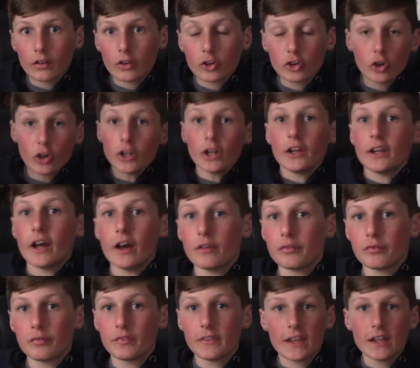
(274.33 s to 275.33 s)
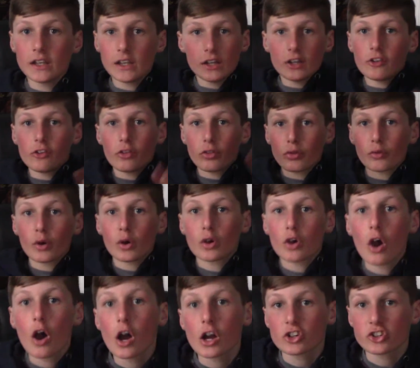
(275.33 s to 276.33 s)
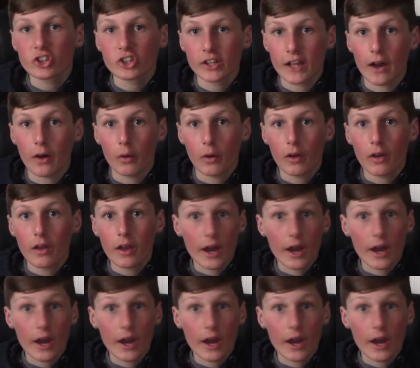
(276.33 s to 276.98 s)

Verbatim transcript: good enough. They needed to throw a caution out.